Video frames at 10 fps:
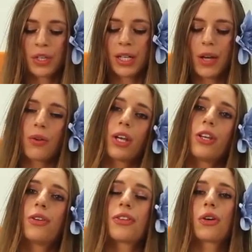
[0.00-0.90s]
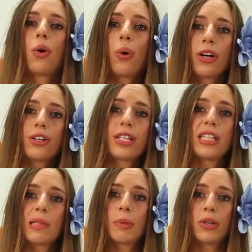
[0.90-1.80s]
Now you can use a quarter
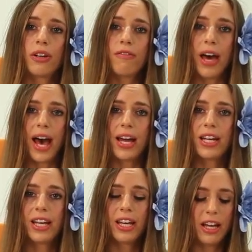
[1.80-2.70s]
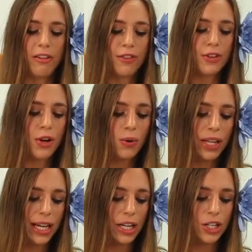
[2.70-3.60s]
teaspoon of that if you don't
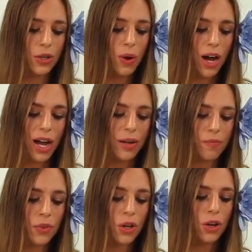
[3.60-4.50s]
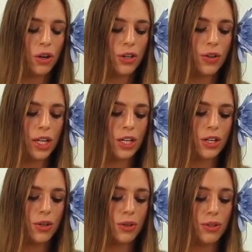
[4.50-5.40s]
like it too hot, or you can
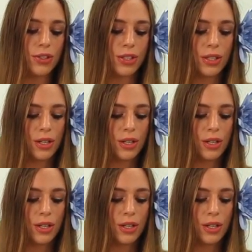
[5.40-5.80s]
use